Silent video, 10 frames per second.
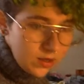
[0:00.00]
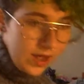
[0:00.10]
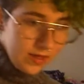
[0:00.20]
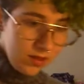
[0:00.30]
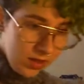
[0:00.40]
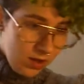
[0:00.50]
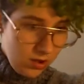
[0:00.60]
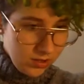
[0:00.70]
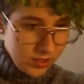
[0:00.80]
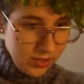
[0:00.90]
I think they
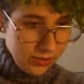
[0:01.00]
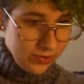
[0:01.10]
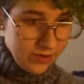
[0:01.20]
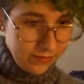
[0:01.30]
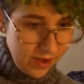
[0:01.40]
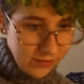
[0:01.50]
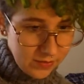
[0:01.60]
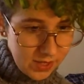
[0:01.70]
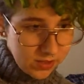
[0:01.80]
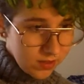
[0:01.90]
all say 3 to 5
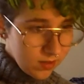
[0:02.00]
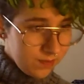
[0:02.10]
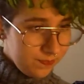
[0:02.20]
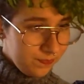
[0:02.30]
minutes.